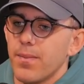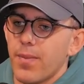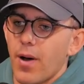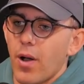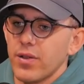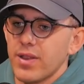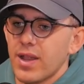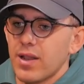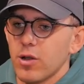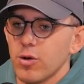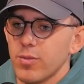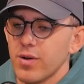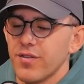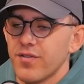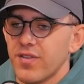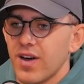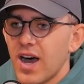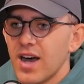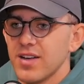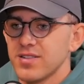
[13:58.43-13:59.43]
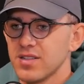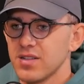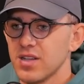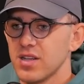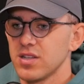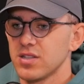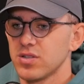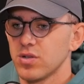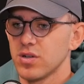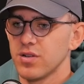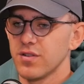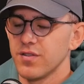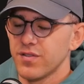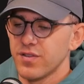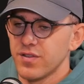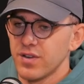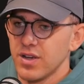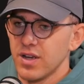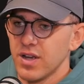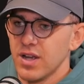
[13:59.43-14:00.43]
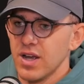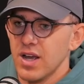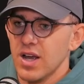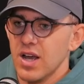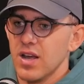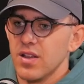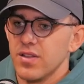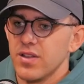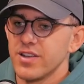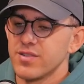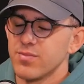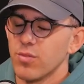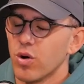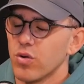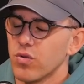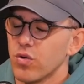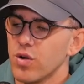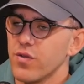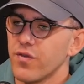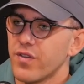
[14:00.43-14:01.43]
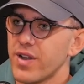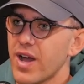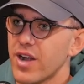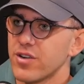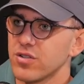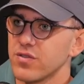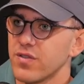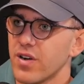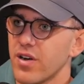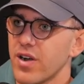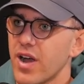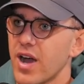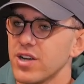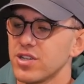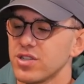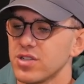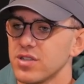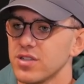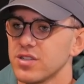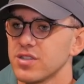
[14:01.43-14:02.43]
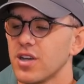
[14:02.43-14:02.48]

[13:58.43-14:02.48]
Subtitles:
bowling that little bit faster, that sort of there's more room for natural variation.